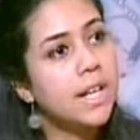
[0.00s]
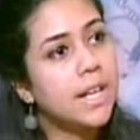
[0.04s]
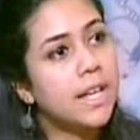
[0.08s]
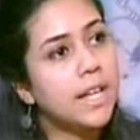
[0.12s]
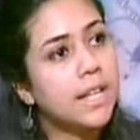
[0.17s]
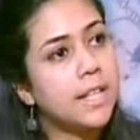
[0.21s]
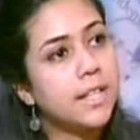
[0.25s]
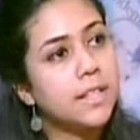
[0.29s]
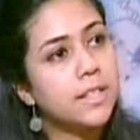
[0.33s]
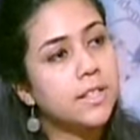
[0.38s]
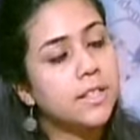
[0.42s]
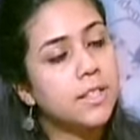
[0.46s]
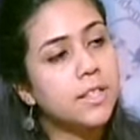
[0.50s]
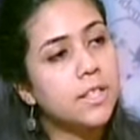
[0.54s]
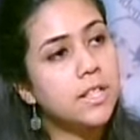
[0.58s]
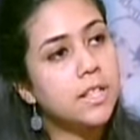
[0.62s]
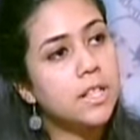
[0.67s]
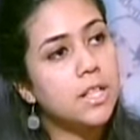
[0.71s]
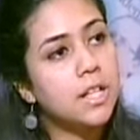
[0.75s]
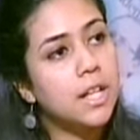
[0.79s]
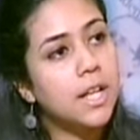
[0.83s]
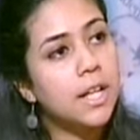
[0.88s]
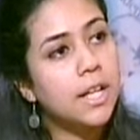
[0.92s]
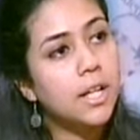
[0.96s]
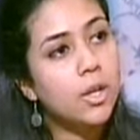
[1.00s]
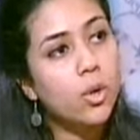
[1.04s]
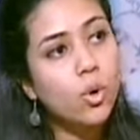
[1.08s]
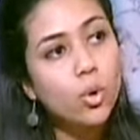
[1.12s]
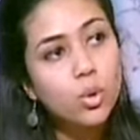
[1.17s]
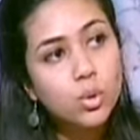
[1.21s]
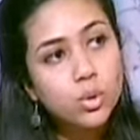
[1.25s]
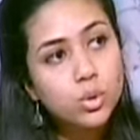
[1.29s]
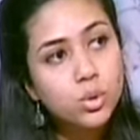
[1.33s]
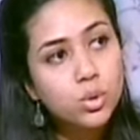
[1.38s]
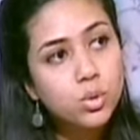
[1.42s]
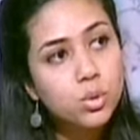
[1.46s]
and uh,
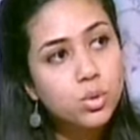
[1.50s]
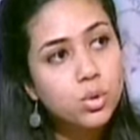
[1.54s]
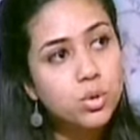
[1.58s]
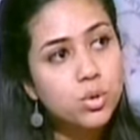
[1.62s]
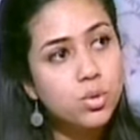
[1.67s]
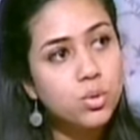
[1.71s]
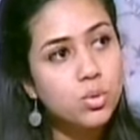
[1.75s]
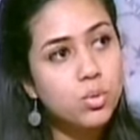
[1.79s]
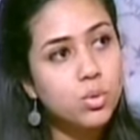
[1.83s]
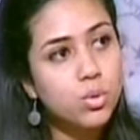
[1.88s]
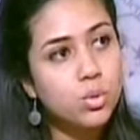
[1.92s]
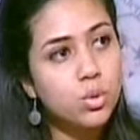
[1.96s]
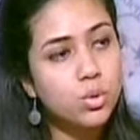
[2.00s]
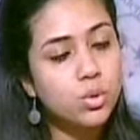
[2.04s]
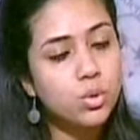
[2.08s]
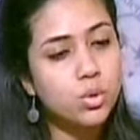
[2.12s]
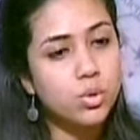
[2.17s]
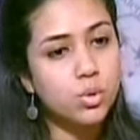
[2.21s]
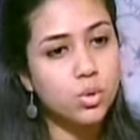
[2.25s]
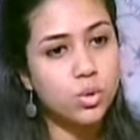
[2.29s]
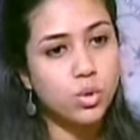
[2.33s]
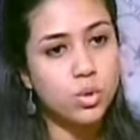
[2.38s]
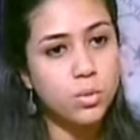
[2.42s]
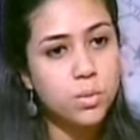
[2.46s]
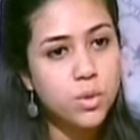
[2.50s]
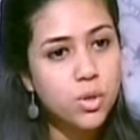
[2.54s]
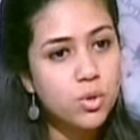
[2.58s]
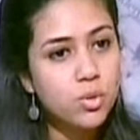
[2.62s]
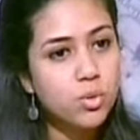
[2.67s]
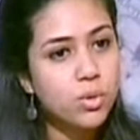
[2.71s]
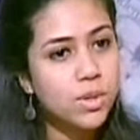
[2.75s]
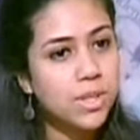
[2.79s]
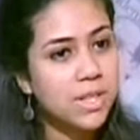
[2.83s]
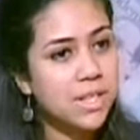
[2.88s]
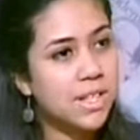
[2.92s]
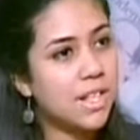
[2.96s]
also to, to to be
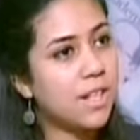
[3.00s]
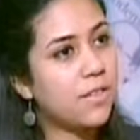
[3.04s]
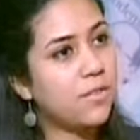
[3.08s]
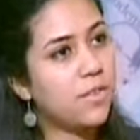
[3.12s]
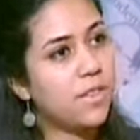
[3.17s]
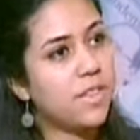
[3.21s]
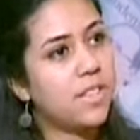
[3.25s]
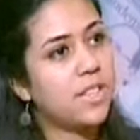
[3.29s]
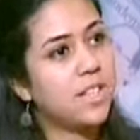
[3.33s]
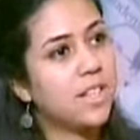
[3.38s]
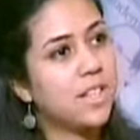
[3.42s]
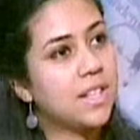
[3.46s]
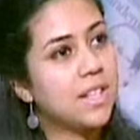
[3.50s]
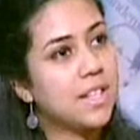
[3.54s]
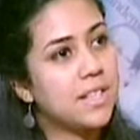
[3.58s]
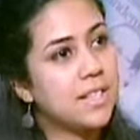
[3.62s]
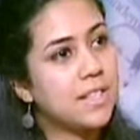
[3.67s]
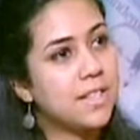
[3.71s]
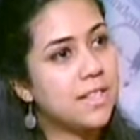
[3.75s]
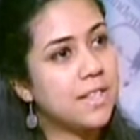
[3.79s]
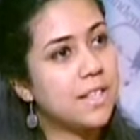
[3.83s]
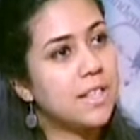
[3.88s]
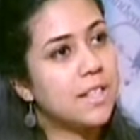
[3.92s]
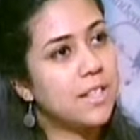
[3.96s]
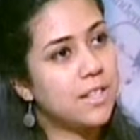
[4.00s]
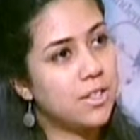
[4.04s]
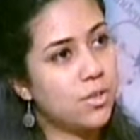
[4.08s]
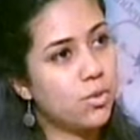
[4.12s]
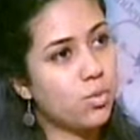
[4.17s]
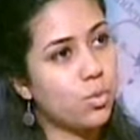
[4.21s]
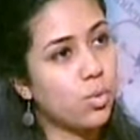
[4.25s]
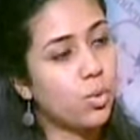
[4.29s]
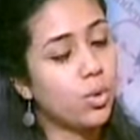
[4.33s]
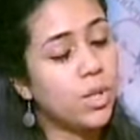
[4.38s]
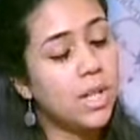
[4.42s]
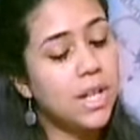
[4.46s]
sure that everything is is
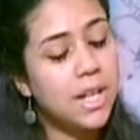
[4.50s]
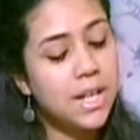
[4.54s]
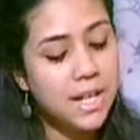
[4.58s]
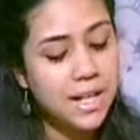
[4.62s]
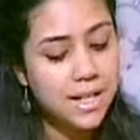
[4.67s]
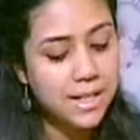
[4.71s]
ruled.